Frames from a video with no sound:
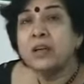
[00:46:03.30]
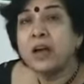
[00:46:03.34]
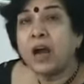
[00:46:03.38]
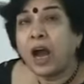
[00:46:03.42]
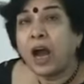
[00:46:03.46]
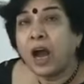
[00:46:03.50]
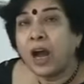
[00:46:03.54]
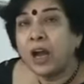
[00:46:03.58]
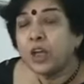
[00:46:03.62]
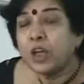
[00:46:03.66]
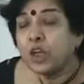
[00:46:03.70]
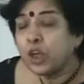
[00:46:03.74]

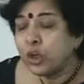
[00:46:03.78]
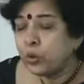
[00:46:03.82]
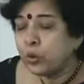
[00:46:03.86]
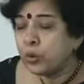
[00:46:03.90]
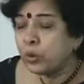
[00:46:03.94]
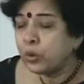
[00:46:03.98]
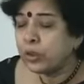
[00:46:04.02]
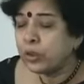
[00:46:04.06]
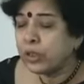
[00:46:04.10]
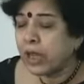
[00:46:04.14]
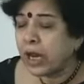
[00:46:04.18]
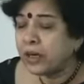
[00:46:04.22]

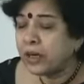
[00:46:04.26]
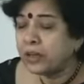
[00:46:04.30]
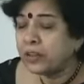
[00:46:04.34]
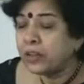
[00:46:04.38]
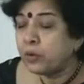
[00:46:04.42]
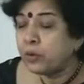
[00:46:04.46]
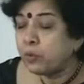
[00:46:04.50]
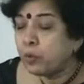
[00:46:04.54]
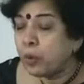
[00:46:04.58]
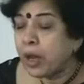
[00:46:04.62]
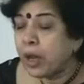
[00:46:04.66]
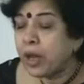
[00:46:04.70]
argued that
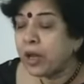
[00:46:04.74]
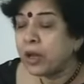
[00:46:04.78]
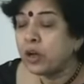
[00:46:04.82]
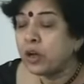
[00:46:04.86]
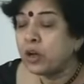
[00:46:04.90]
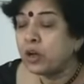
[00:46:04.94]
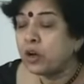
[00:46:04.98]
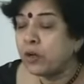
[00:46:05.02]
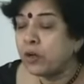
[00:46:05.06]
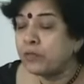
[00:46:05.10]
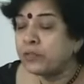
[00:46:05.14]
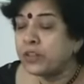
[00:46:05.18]
the
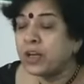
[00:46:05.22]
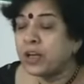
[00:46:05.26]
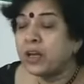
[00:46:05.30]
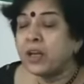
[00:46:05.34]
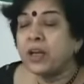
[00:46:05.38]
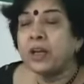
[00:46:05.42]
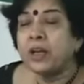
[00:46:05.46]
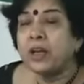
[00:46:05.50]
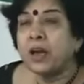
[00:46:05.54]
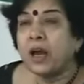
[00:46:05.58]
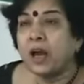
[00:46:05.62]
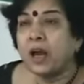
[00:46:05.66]
wearer of the
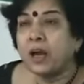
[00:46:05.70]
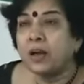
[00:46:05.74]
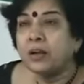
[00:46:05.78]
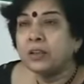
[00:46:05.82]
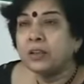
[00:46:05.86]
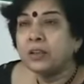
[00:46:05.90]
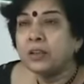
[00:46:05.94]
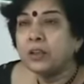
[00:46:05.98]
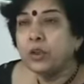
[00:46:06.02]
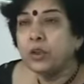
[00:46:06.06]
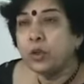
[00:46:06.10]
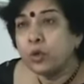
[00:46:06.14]
linga,
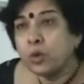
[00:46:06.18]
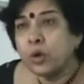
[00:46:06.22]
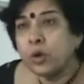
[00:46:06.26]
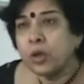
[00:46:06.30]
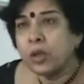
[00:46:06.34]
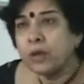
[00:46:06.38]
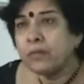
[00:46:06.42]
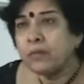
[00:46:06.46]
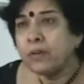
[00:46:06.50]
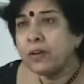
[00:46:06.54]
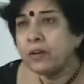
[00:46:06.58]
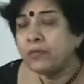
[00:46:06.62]
you know
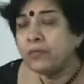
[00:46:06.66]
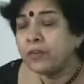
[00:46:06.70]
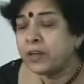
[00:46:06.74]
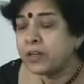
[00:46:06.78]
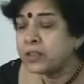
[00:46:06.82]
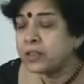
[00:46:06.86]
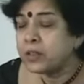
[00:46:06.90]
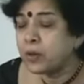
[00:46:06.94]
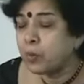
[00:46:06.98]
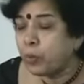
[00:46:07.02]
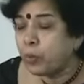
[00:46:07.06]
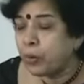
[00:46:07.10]
even if it
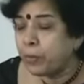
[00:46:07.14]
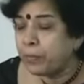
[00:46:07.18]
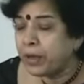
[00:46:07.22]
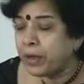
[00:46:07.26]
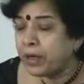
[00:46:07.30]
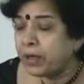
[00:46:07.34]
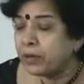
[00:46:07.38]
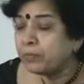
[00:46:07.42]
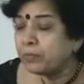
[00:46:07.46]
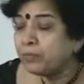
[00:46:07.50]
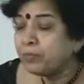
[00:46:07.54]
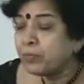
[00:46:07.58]
is a
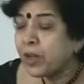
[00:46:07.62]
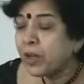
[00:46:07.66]
woman,